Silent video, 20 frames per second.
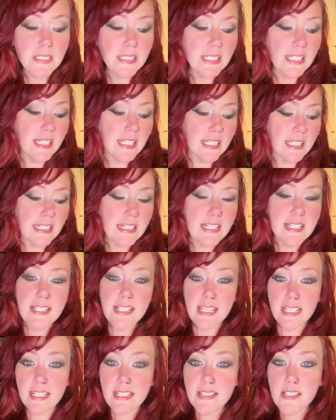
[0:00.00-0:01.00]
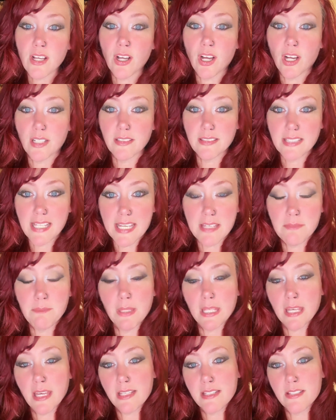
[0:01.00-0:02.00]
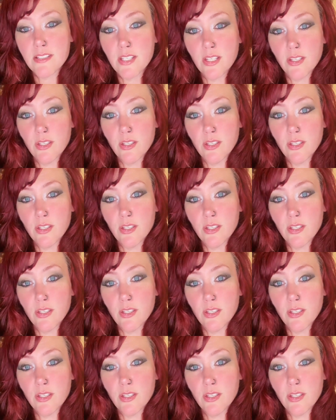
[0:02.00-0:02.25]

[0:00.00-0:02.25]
It is a hard thing